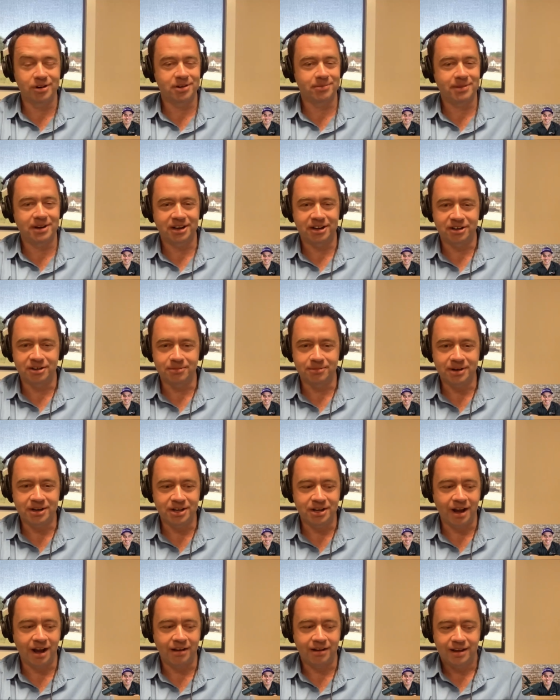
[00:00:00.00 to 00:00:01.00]
you're making your
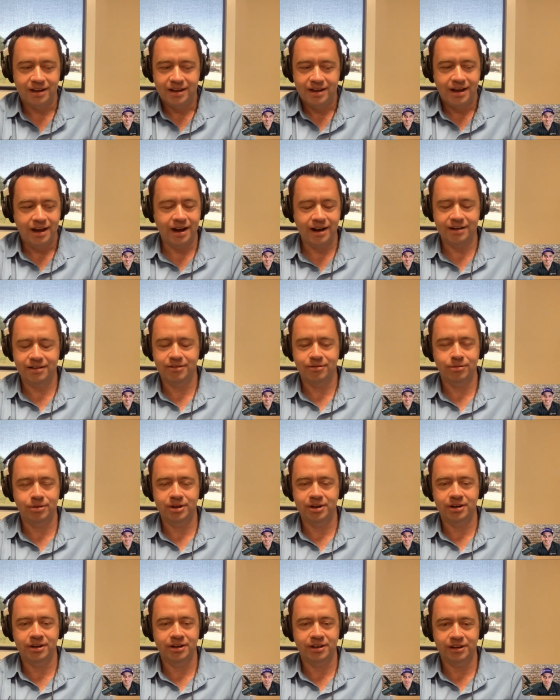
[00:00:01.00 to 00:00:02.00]
money, how, how, what are
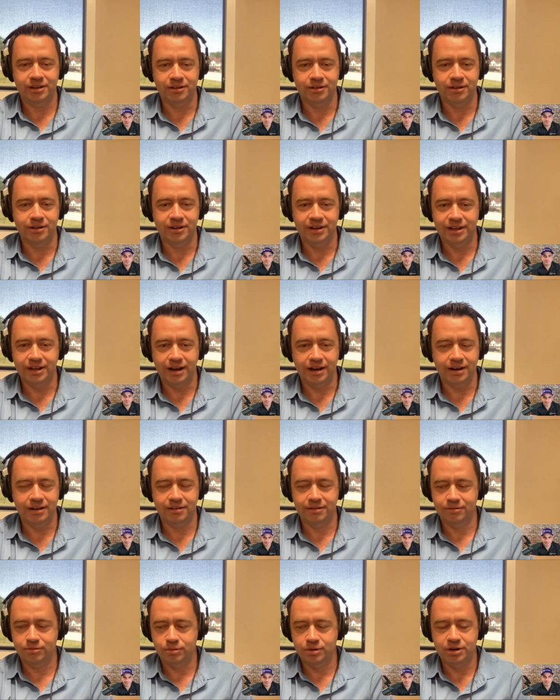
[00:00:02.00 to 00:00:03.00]
you gonna you know? How,
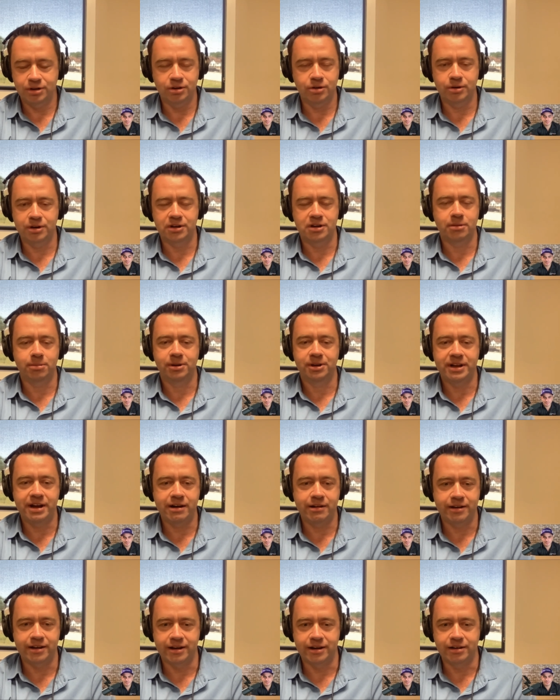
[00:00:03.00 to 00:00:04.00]
what do you know to double
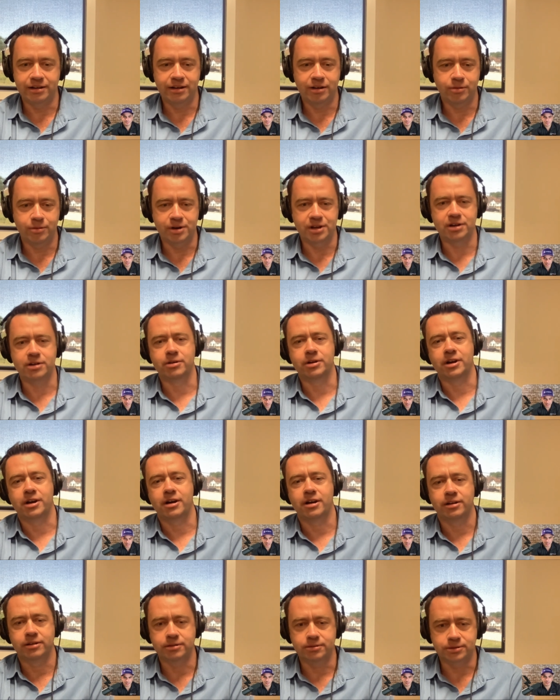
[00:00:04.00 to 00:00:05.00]
down on, and what do you know to
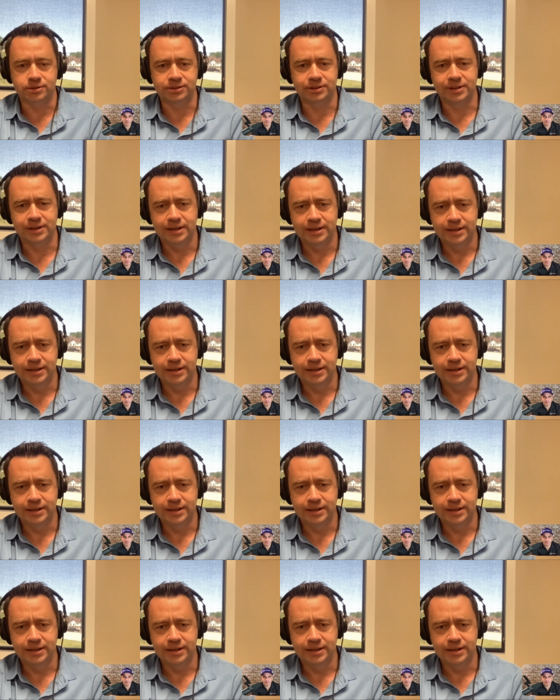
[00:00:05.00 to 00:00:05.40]
cut loose?